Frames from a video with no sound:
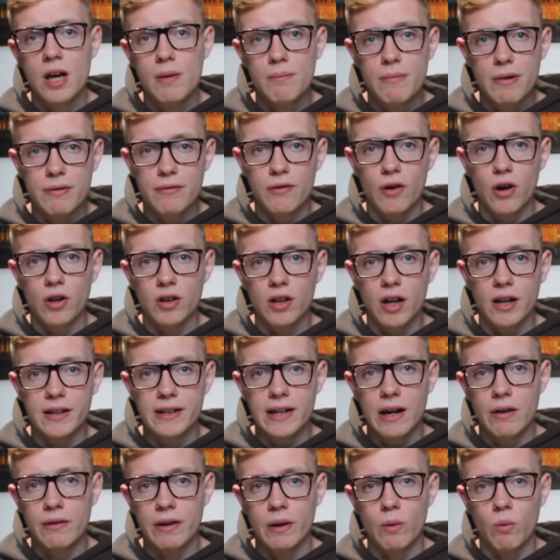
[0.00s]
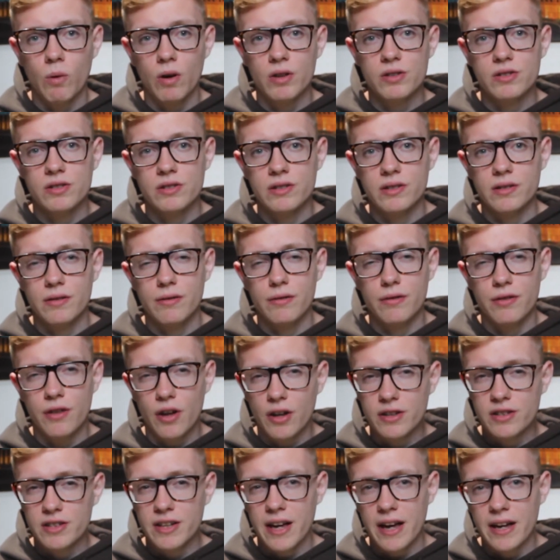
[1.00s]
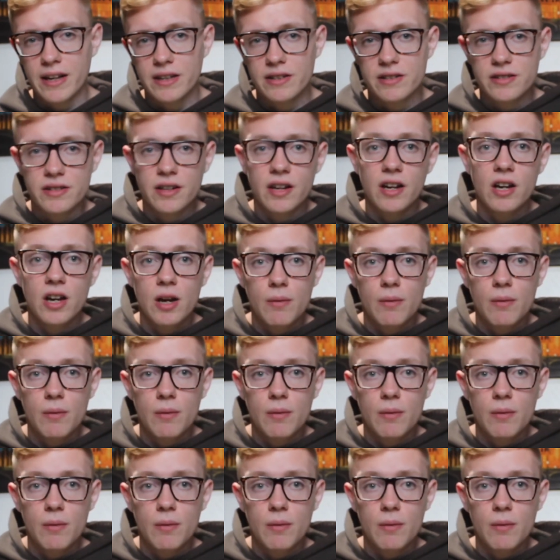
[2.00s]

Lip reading: Before lockdown it was 38s,